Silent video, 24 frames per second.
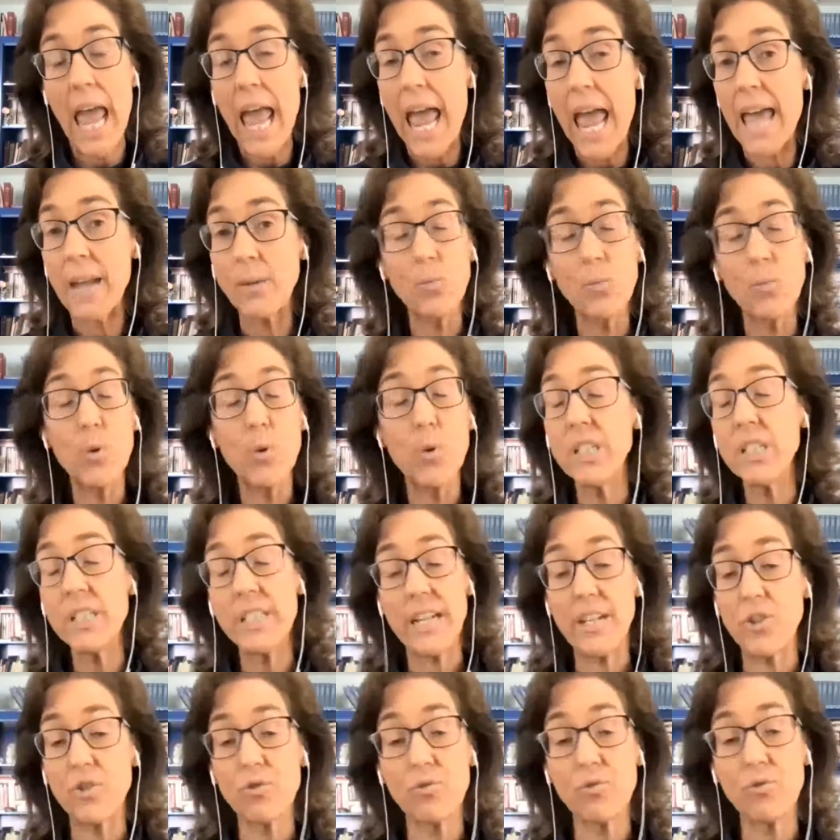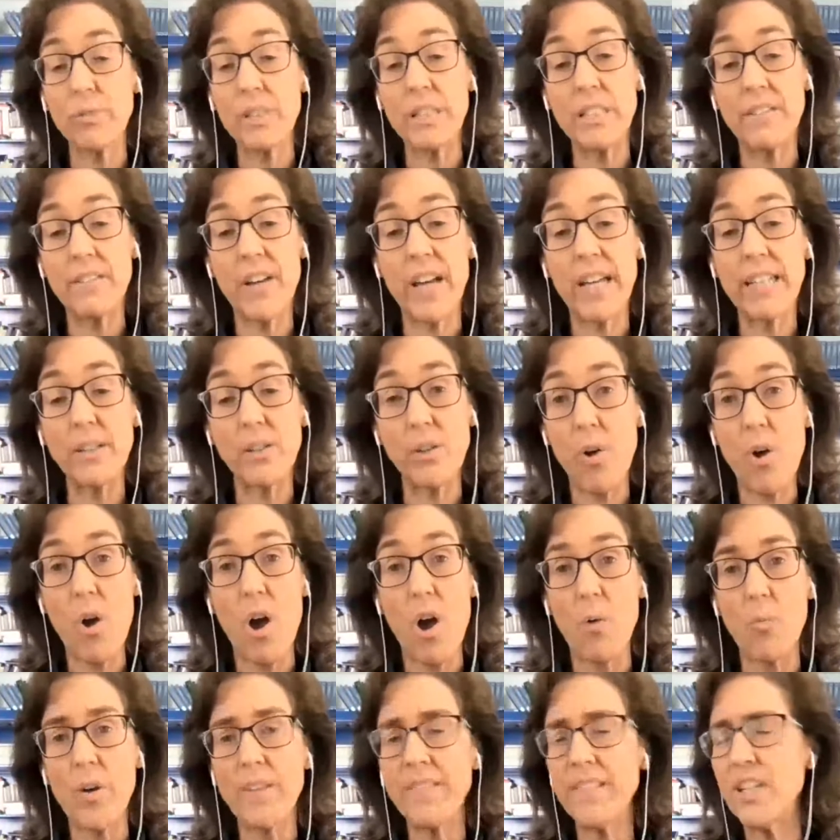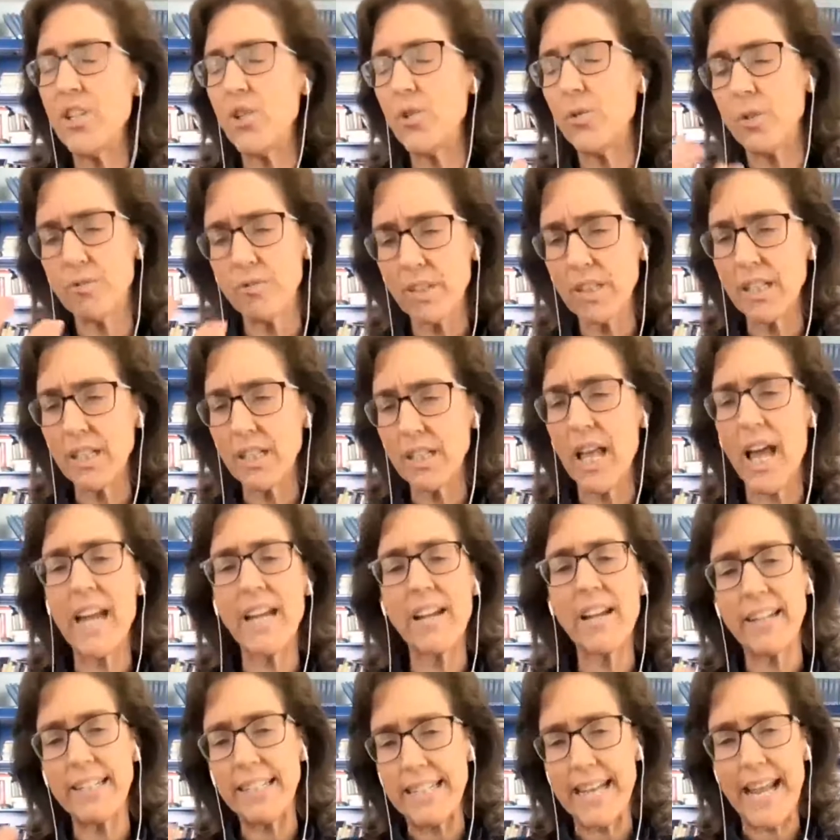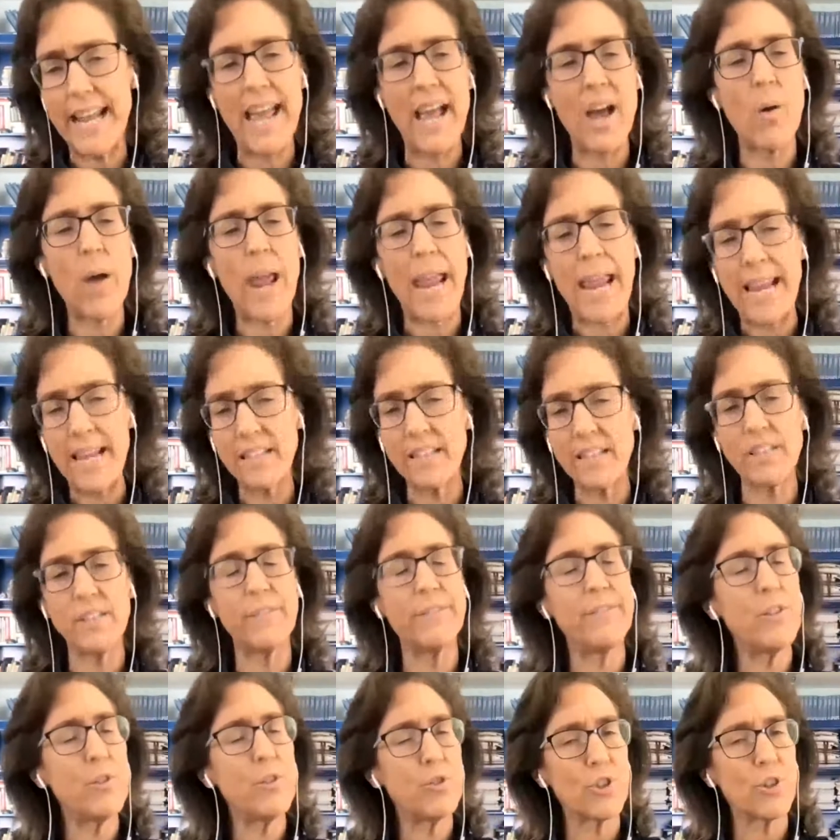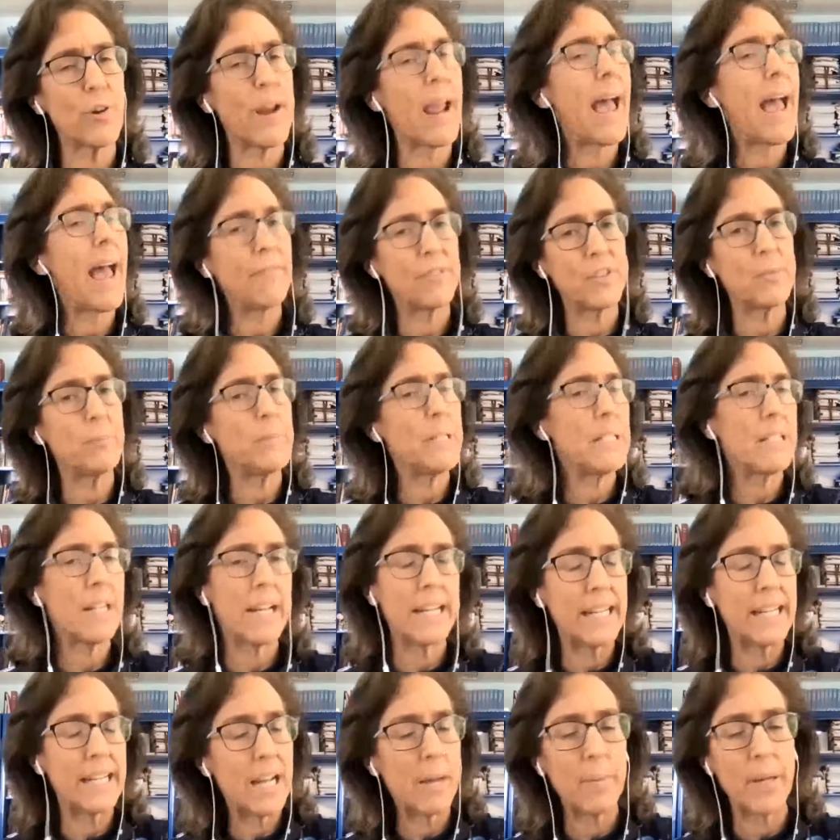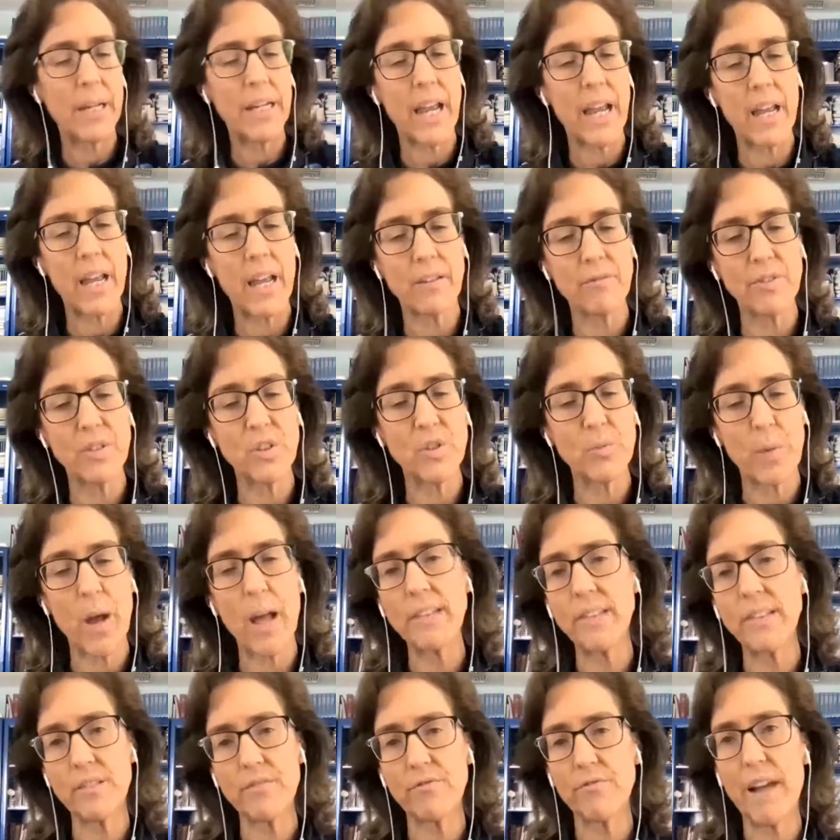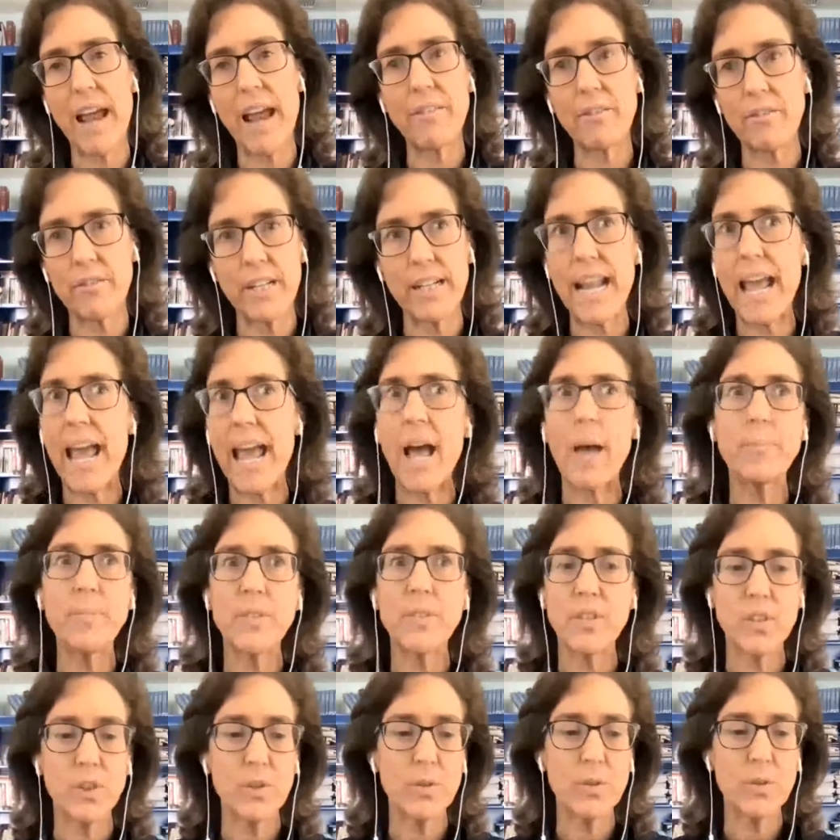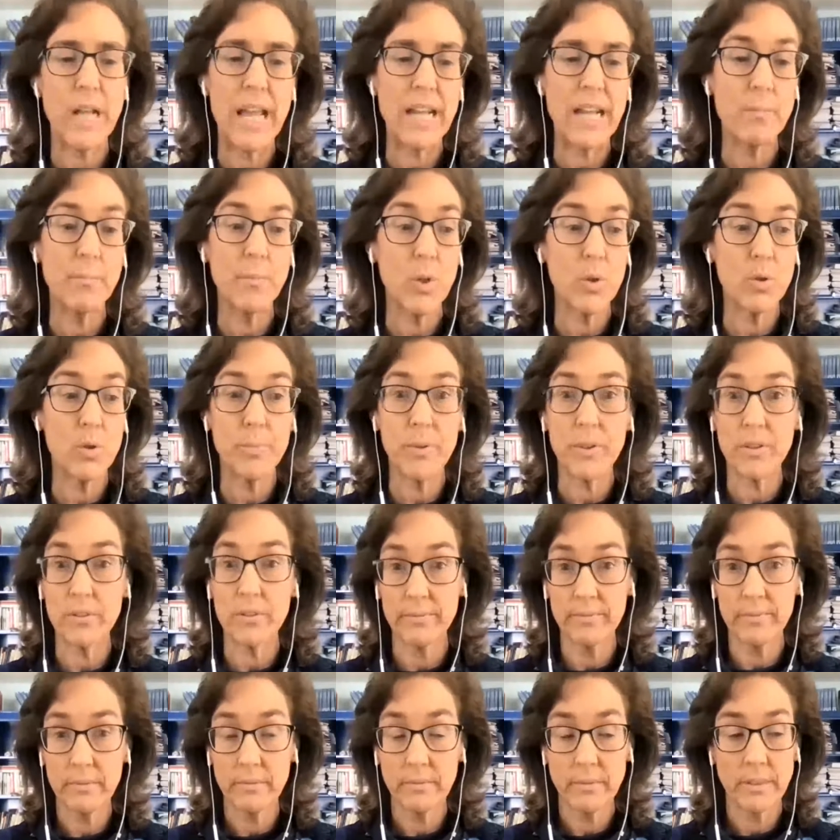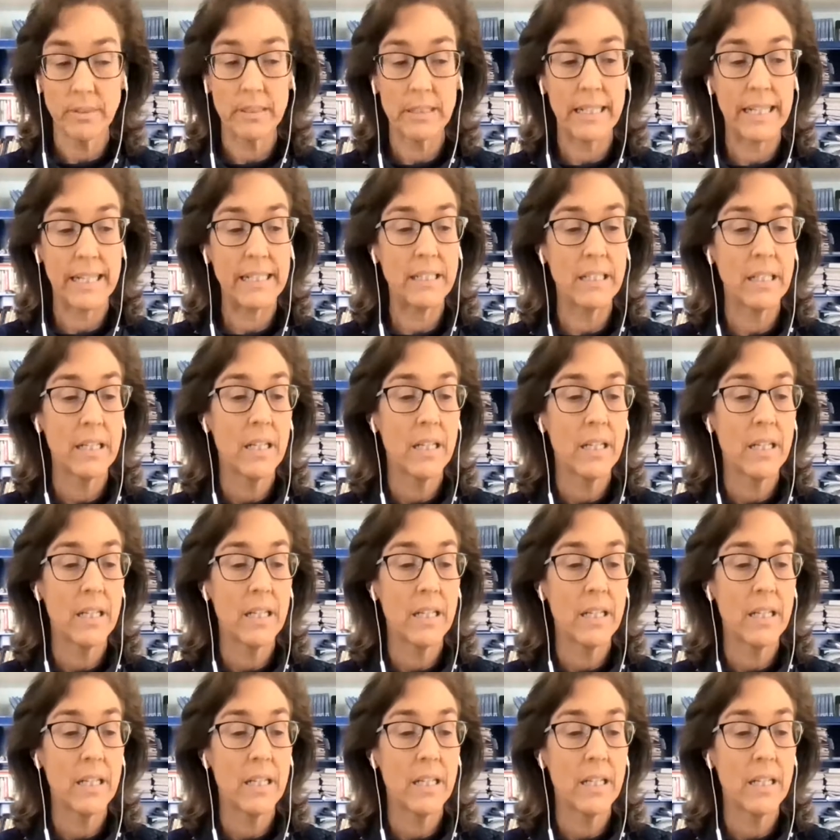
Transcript: And wouldn't a truly divine law, one that you can rely on now and in the future, have to be dynamic and responsive rather than absolute and immutable, right?